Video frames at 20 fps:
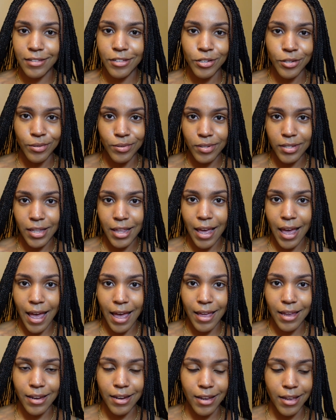tuned to the
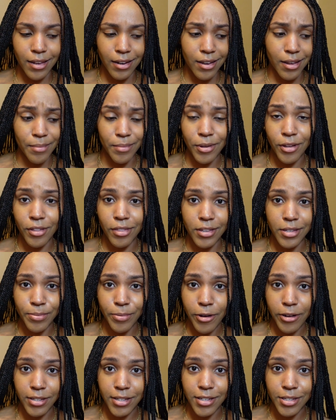end and coming on this
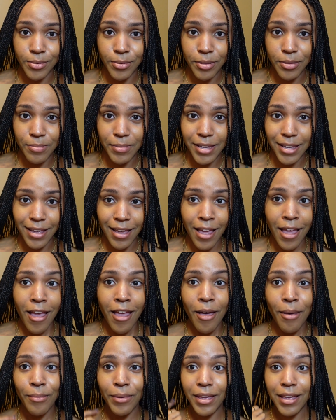process with me,
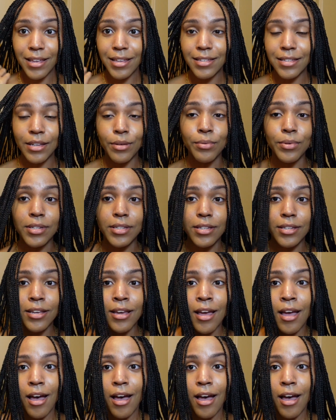because it was